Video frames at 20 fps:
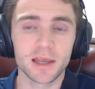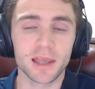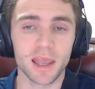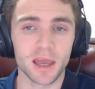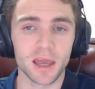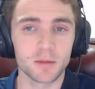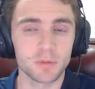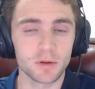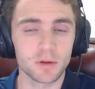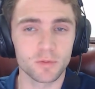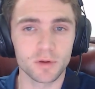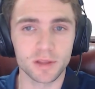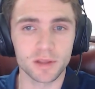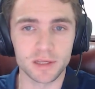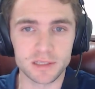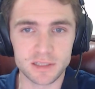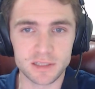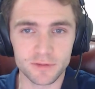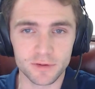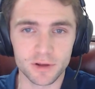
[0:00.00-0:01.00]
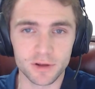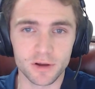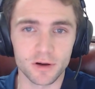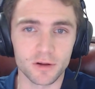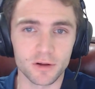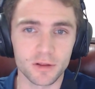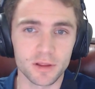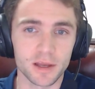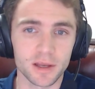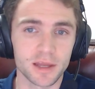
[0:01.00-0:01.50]
can be really
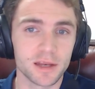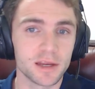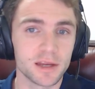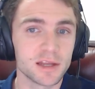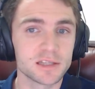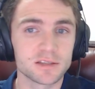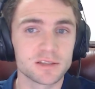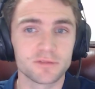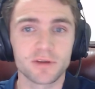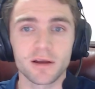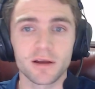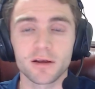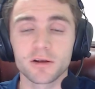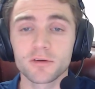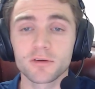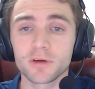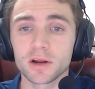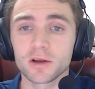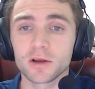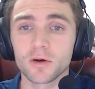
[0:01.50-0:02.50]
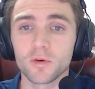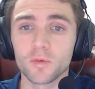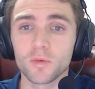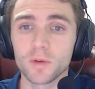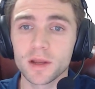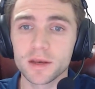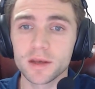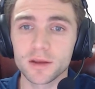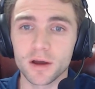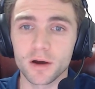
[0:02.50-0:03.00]
difficult. And it is a very critical
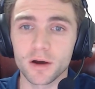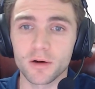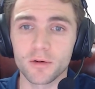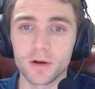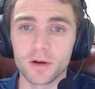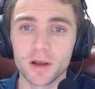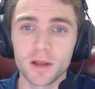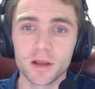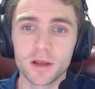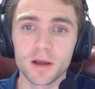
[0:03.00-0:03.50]
window,